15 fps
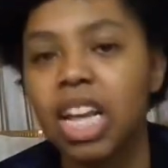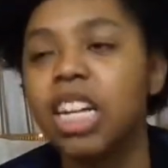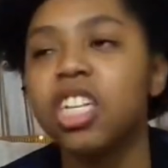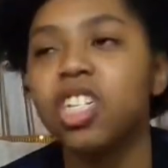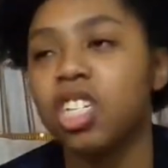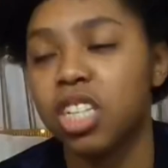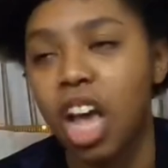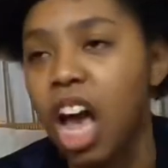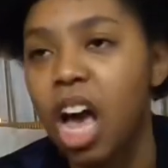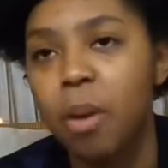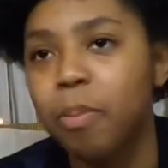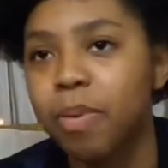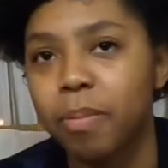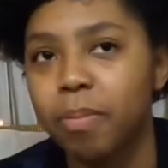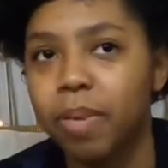I didn't just
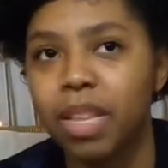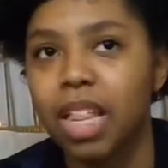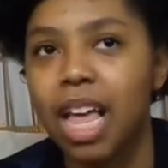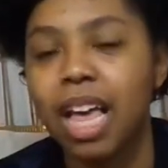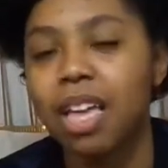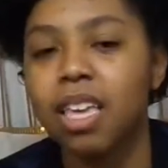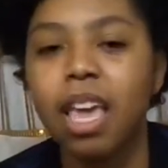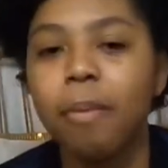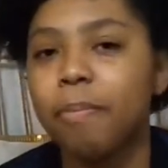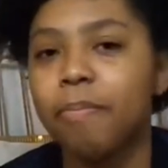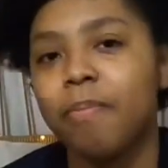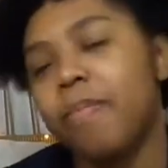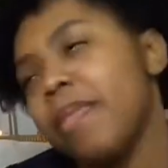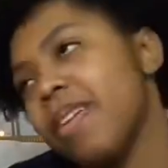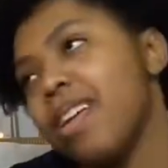up and be like, yep,
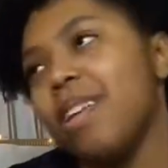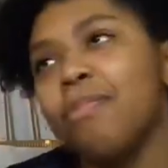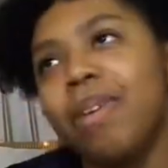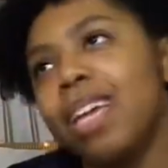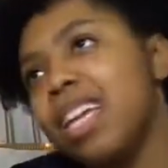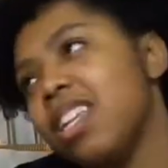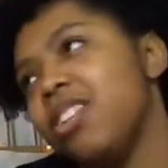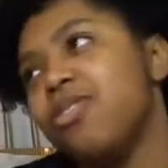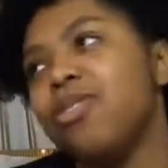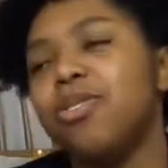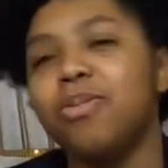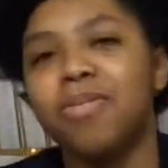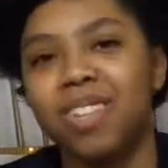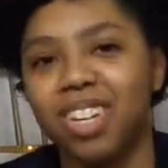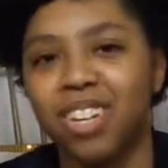I'm making
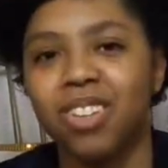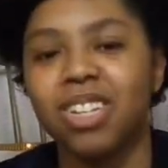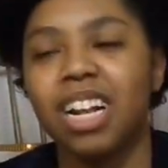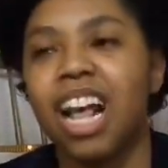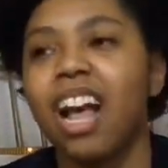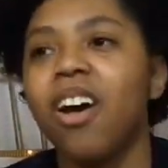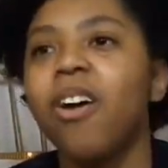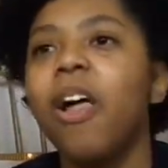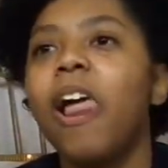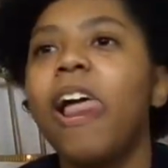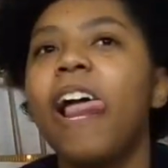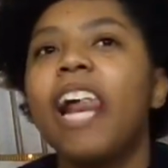YouTube videos now.